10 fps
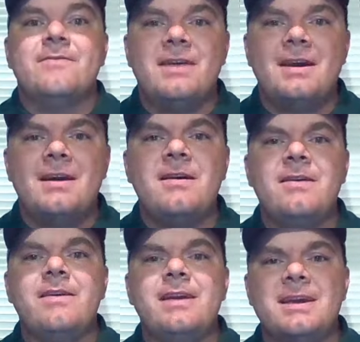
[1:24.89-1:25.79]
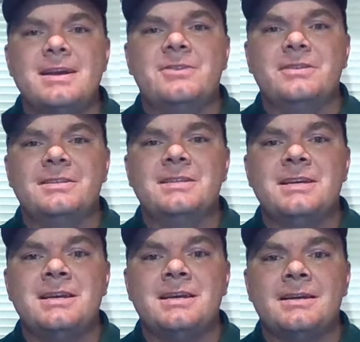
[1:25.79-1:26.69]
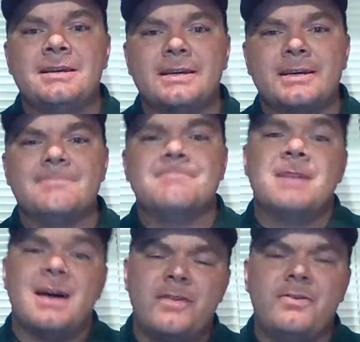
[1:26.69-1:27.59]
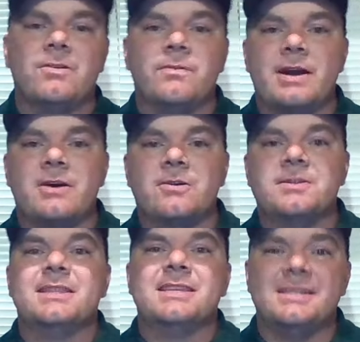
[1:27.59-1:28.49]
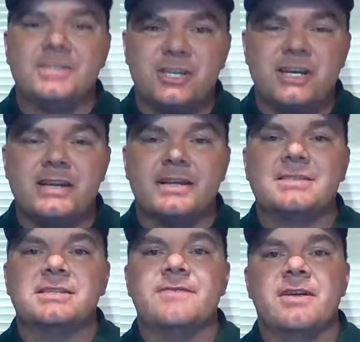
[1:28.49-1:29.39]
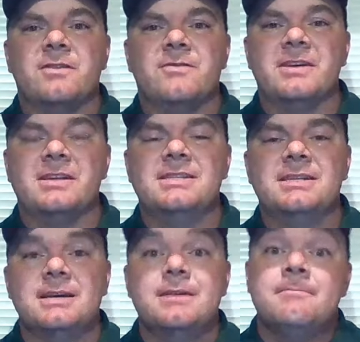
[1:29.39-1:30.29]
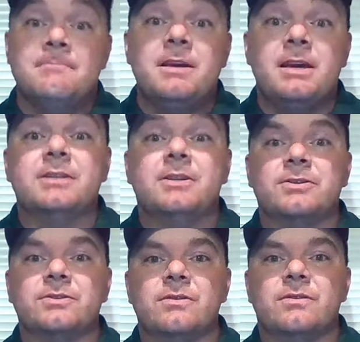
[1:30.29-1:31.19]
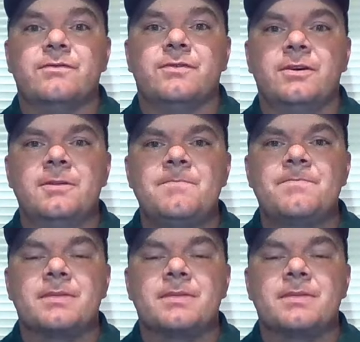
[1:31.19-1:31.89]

very interesting um, other record that this genus of elephant is also known for